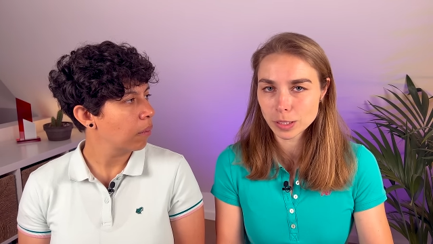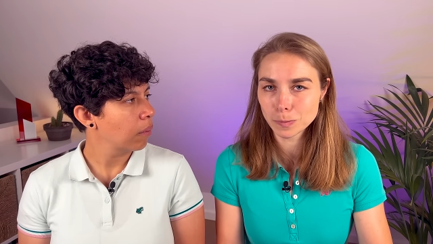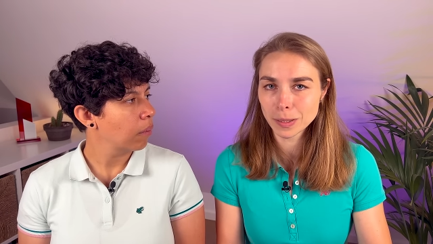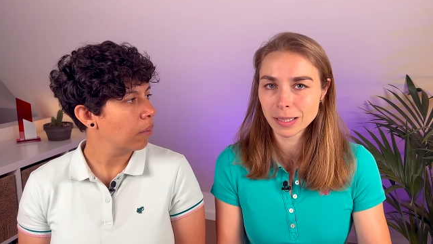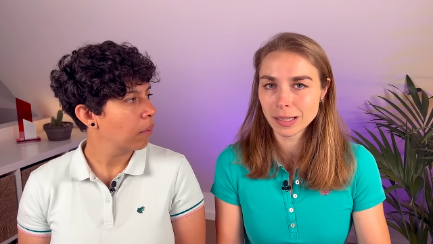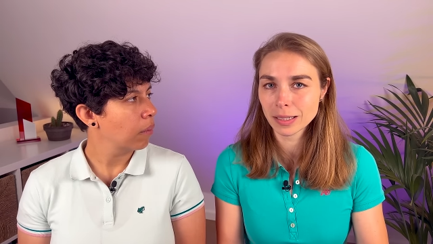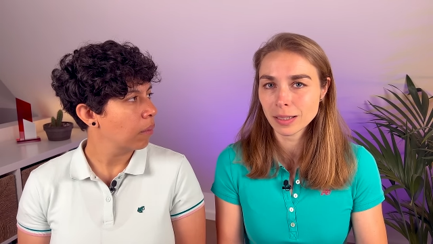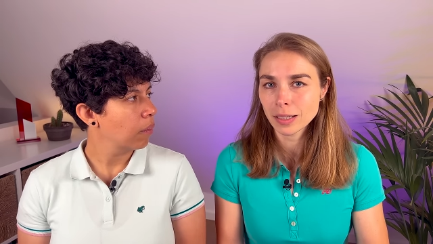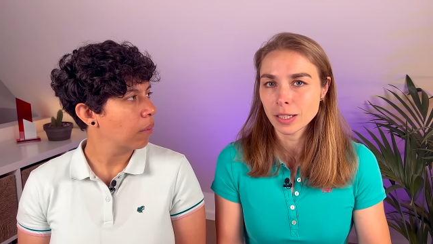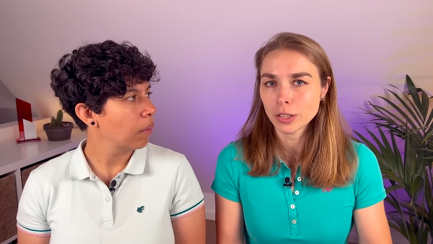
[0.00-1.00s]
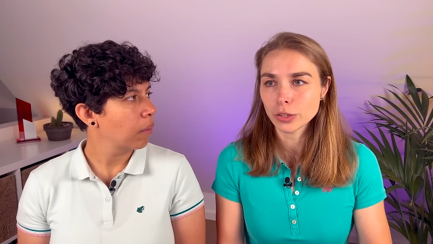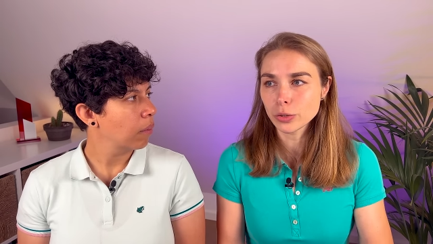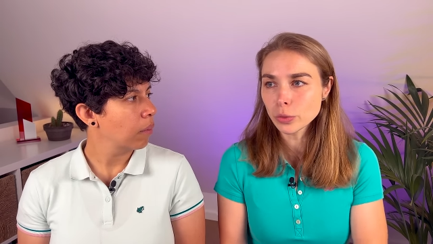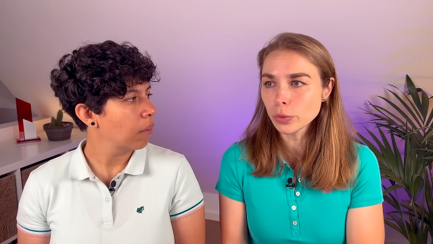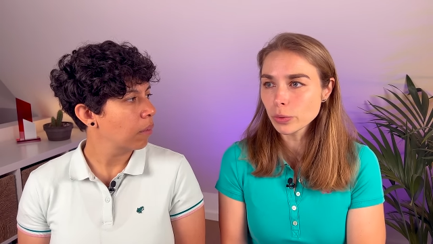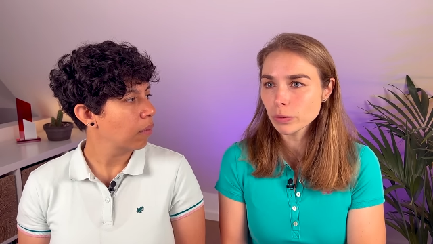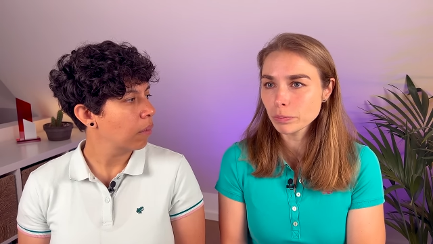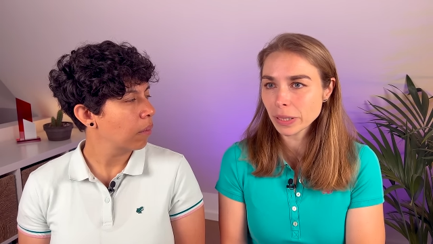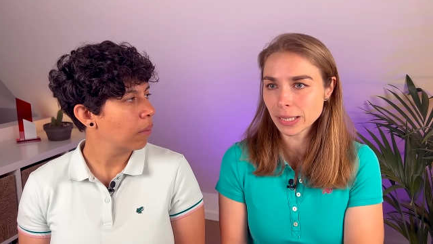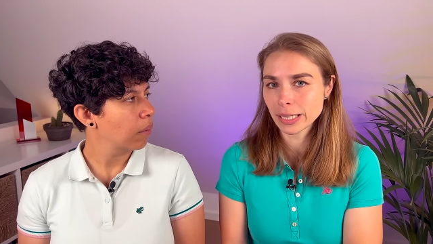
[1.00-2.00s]
Speaker 1: is spread, that you
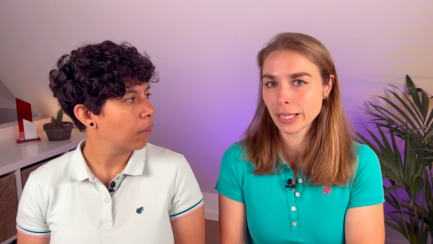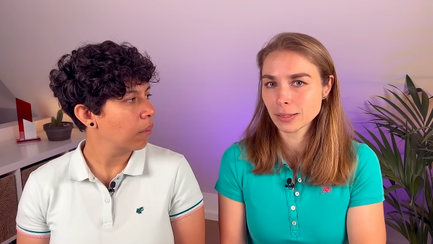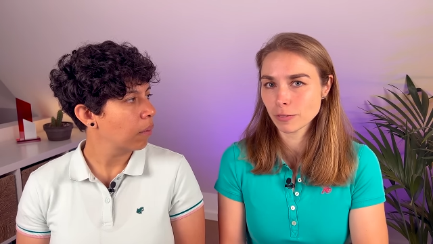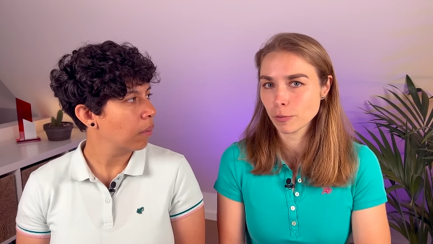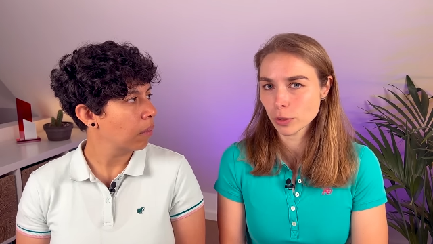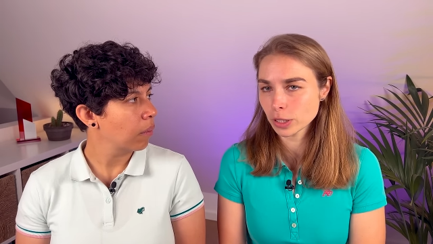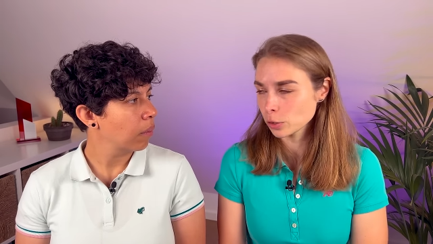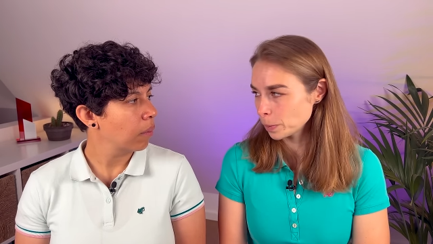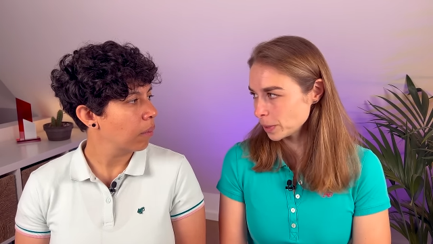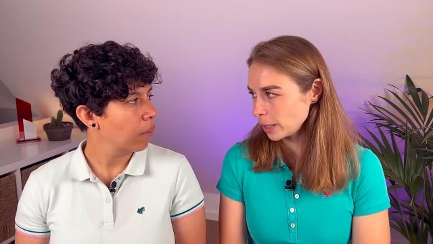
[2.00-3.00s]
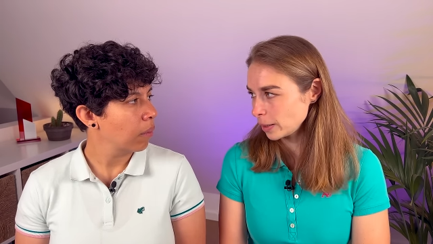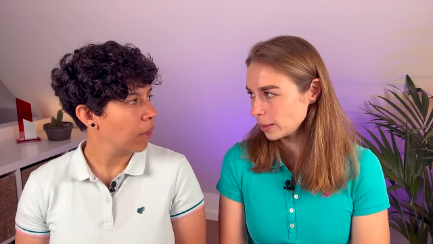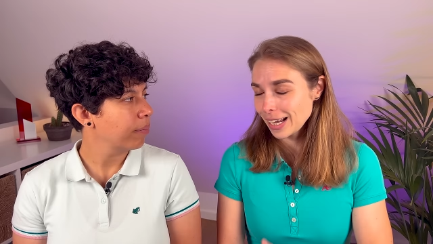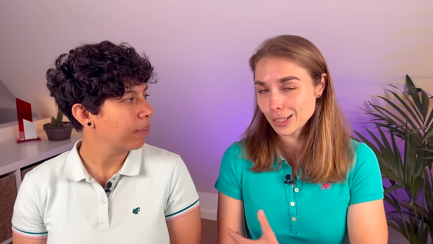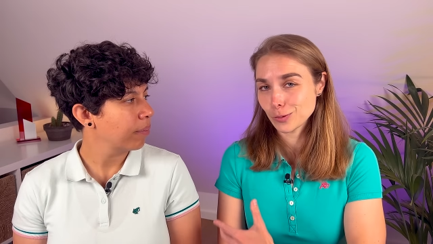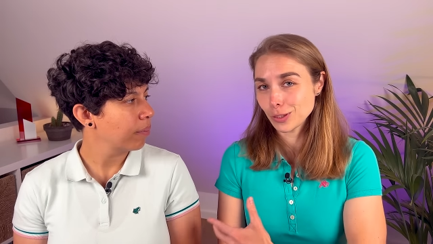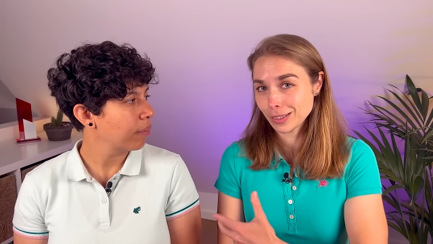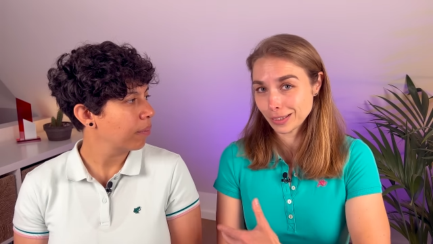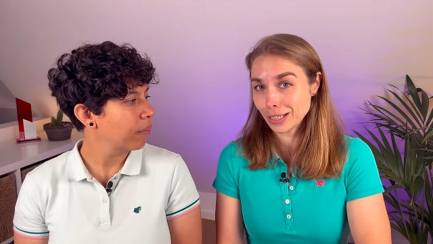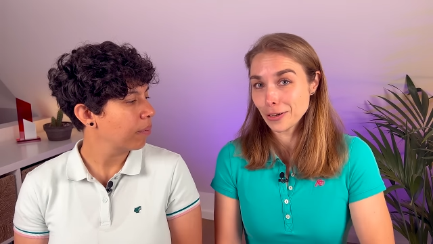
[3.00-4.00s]
get taxed at 42%. As
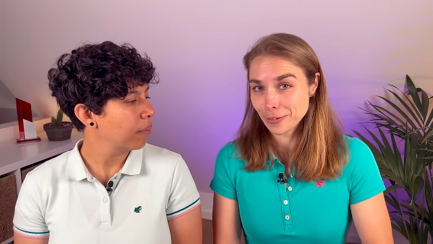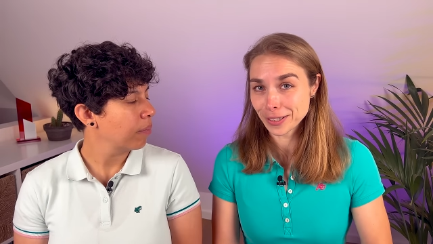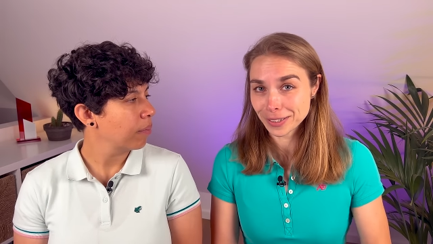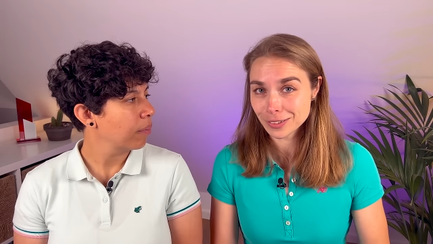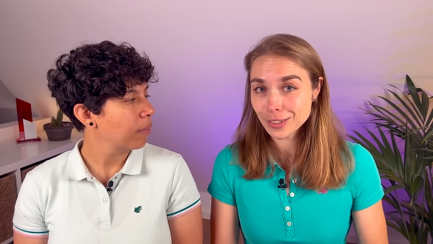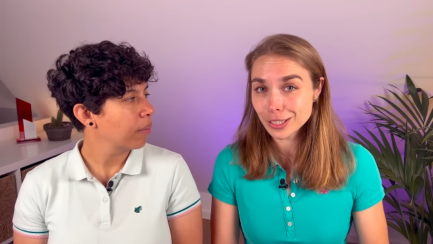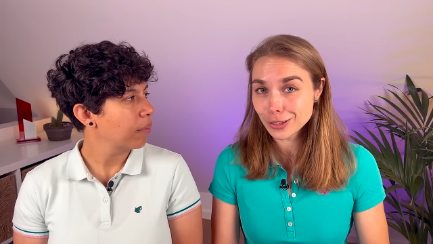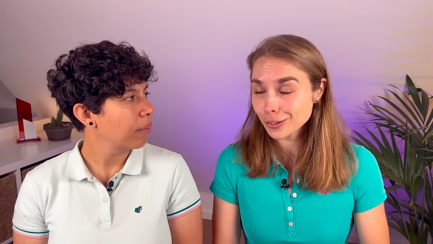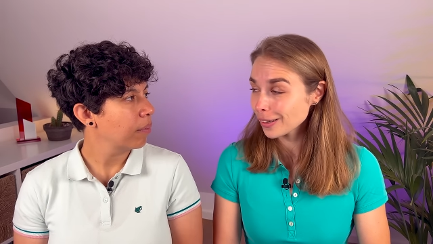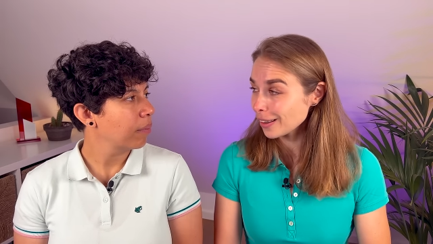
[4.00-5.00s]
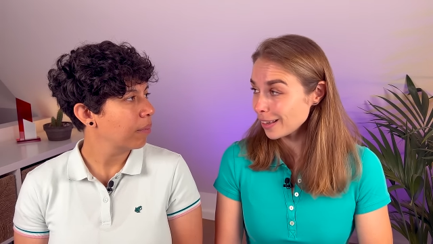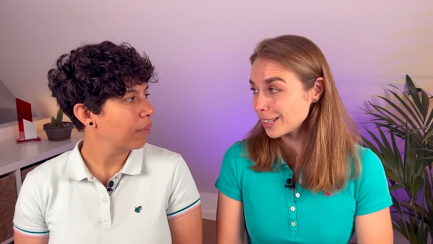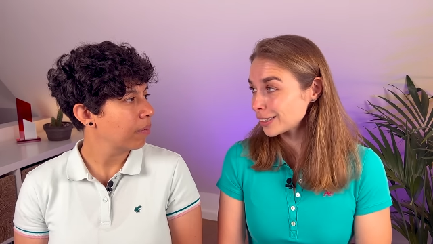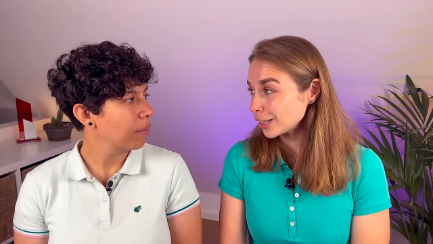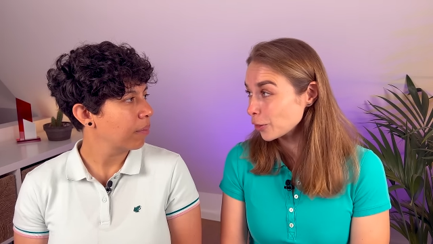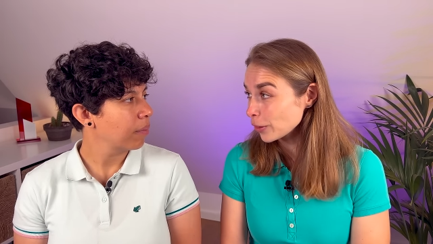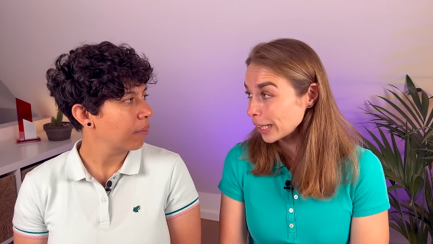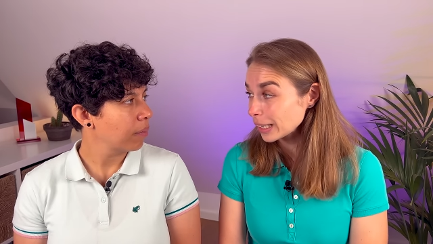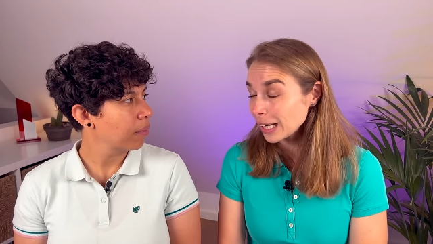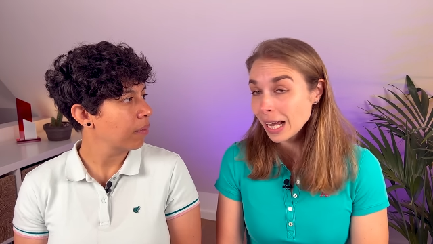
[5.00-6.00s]
we clarified in this video, that is not
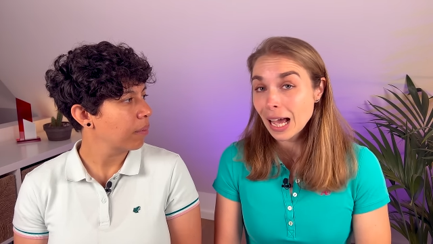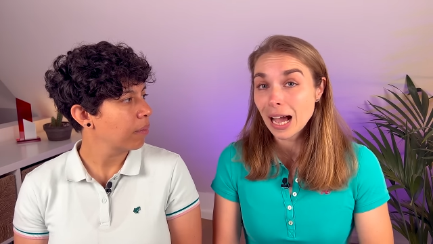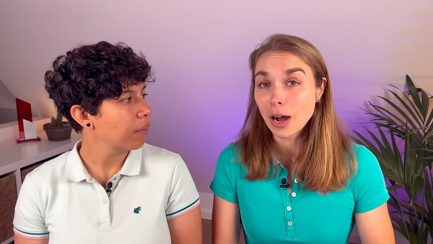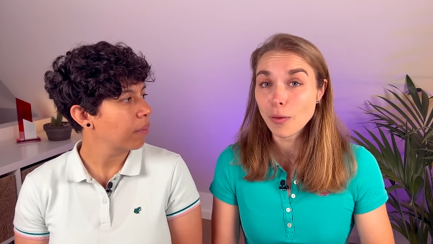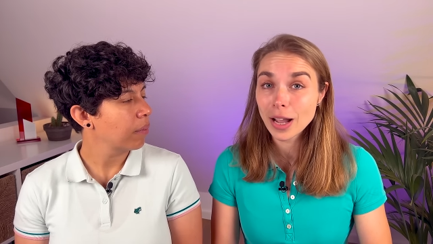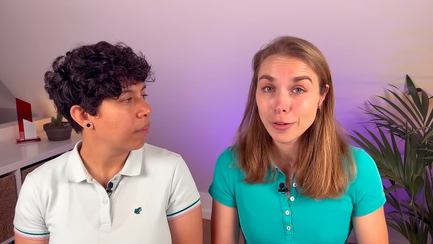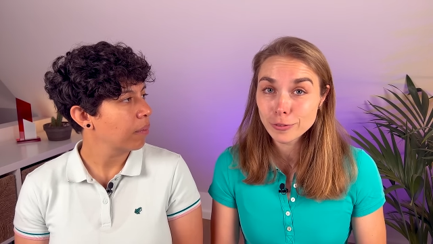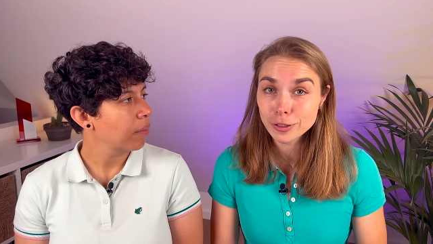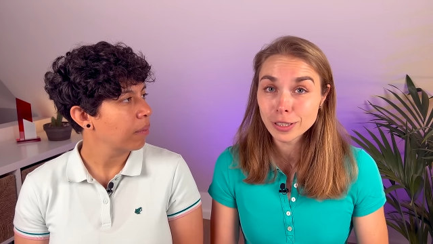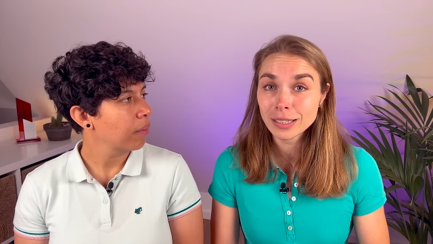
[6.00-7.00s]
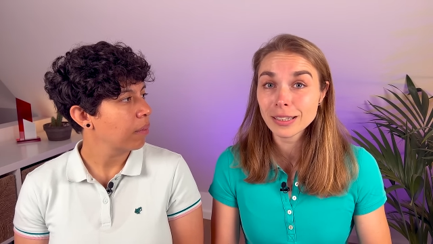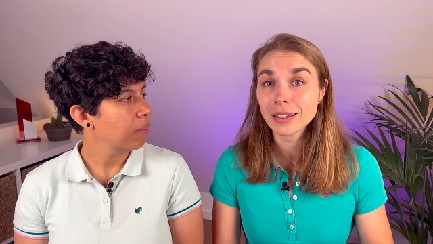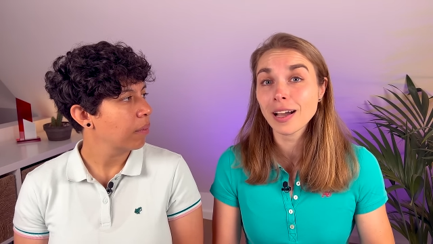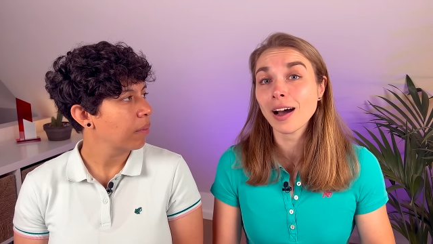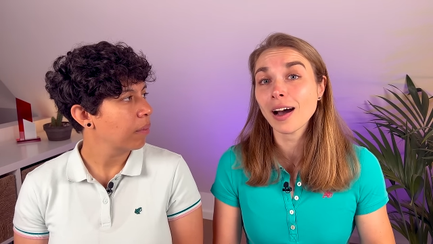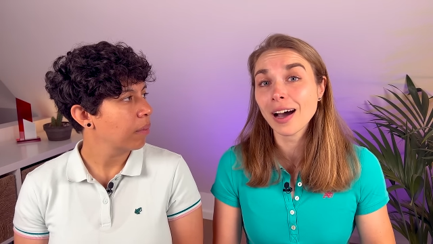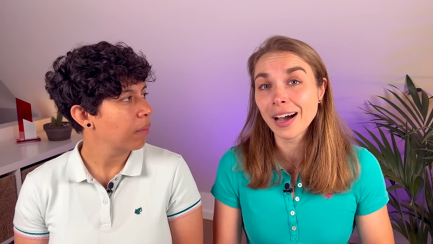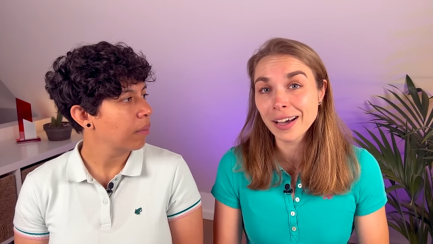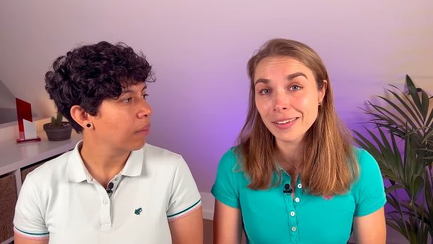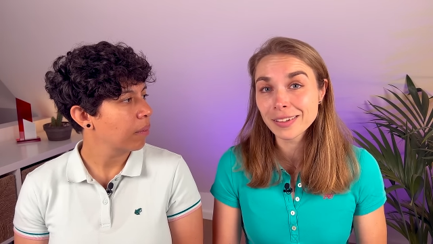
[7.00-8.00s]
correct. However, there are
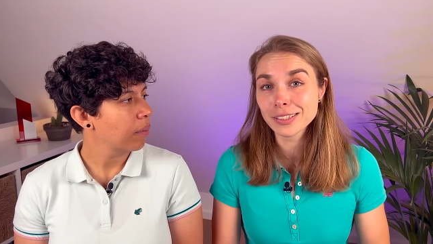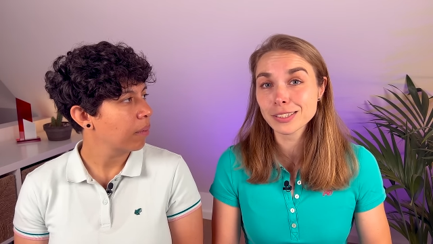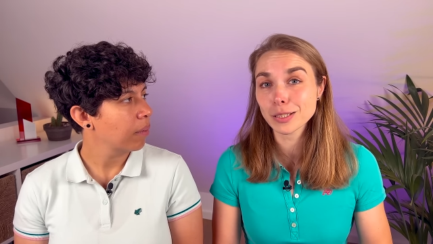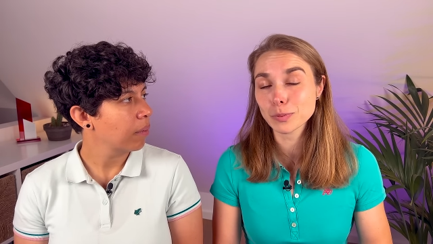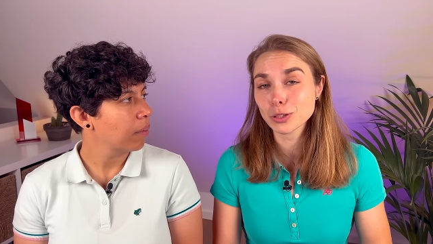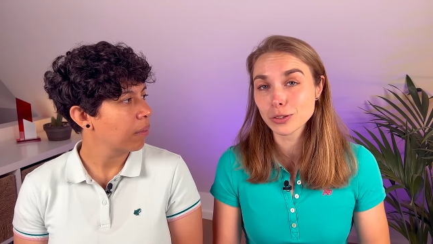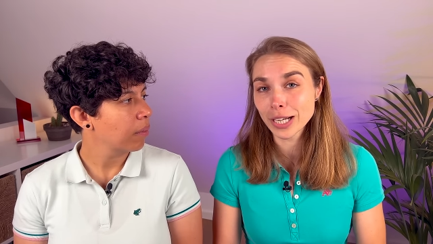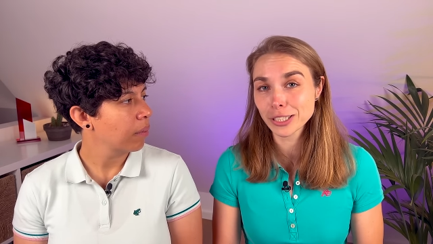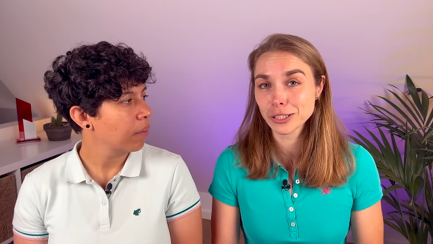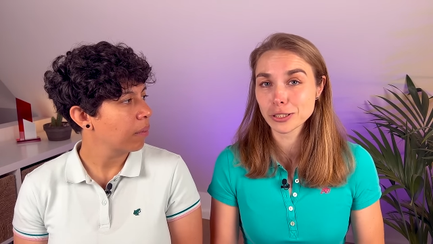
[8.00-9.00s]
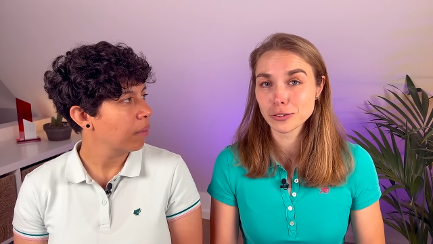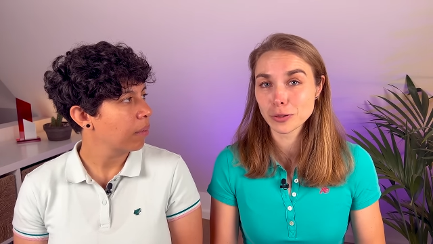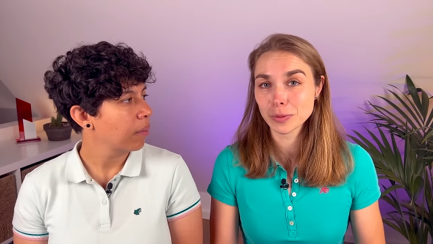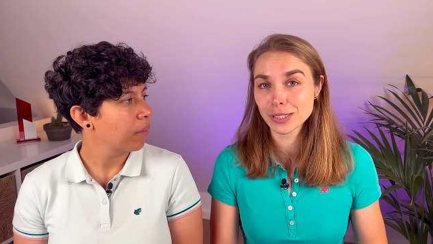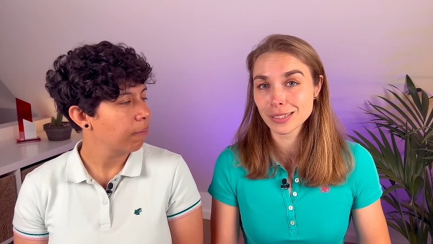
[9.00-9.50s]
other subtractions from your